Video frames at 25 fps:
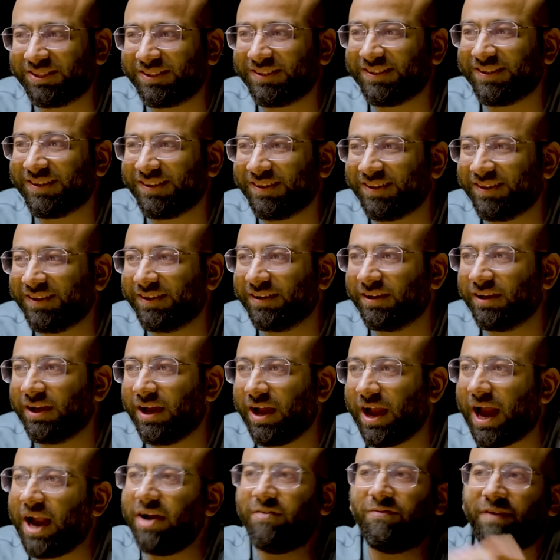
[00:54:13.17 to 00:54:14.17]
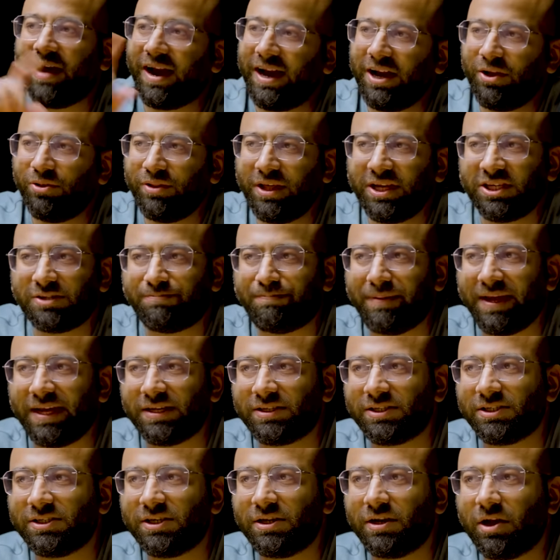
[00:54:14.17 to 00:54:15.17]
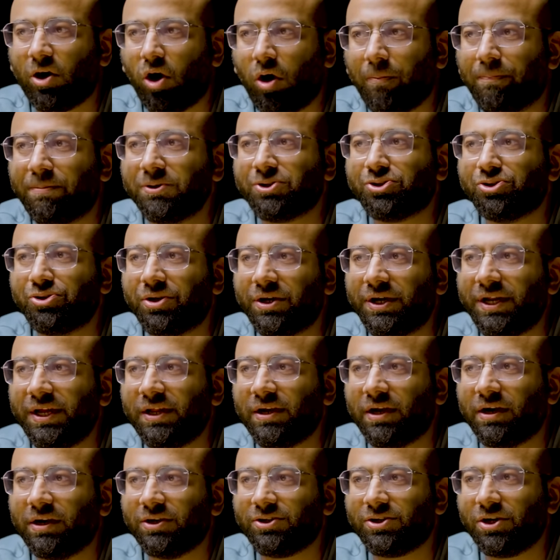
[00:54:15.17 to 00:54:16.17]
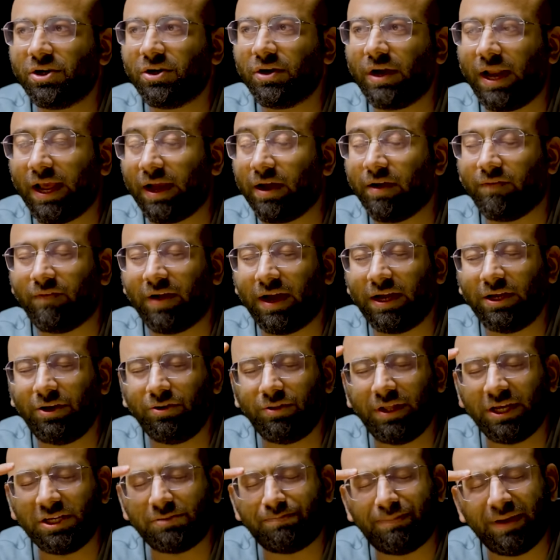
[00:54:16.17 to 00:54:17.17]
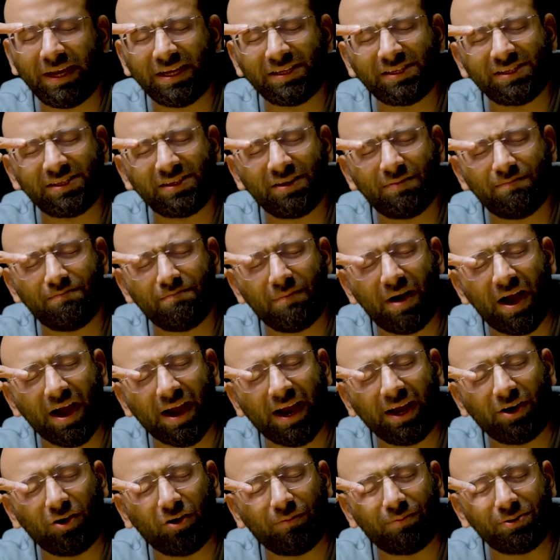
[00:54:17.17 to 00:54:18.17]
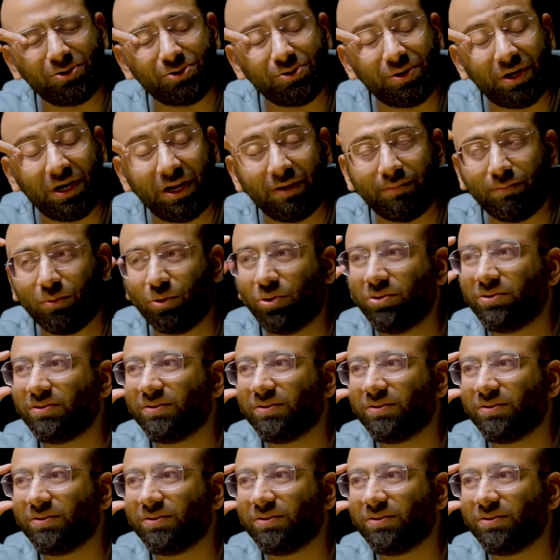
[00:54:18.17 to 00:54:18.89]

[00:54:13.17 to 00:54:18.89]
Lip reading: Yeah. And why do you think space is an opportunity in addition? Like, why do you think space is a market opportunity?